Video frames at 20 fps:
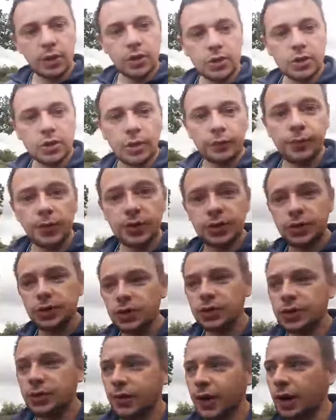So for
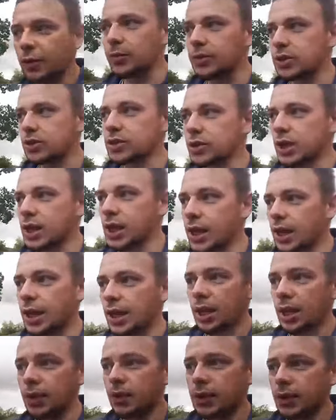instance, if I were to
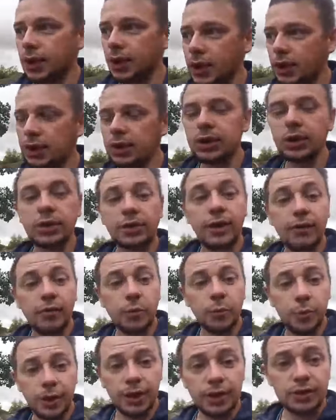say the
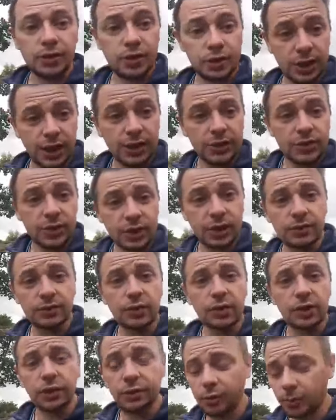gravel pits, the Dicyleva
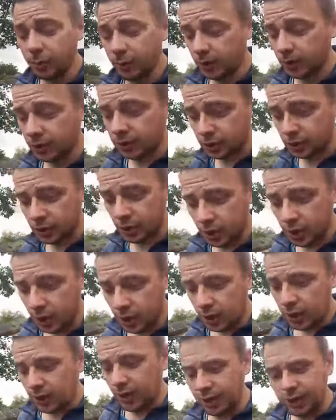gravel pits,
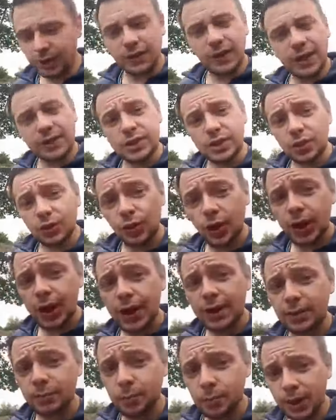I think that's a
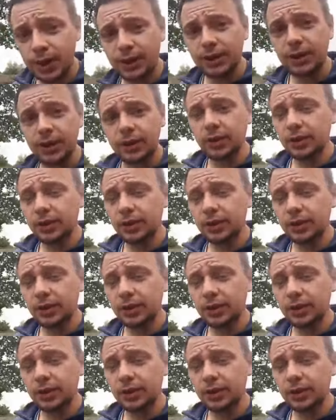grade B.